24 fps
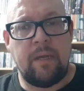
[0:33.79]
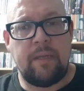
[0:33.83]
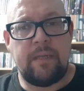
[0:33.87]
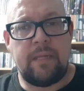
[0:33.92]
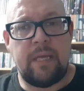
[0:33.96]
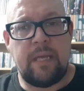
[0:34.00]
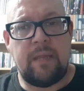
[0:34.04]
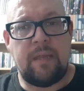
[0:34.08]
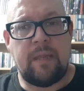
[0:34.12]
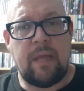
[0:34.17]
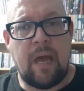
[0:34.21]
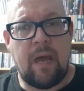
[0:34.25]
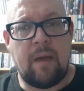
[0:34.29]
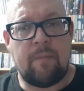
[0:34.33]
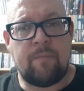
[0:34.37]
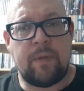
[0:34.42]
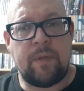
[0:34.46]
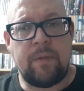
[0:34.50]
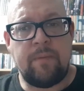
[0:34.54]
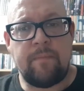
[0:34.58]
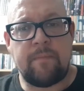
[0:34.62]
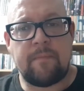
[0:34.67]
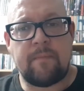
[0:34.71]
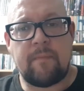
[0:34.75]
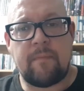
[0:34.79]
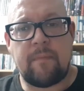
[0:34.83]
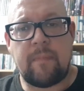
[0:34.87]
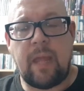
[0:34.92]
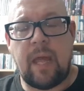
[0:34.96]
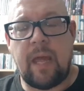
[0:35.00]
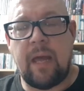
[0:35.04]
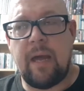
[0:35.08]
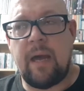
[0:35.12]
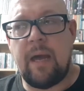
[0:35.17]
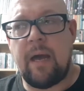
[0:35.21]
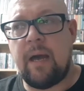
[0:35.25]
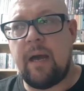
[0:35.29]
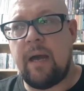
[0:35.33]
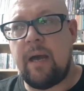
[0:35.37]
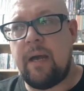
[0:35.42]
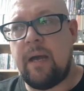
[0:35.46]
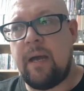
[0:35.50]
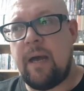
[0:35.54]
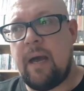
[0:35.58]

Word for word: Didn't happen. Uh,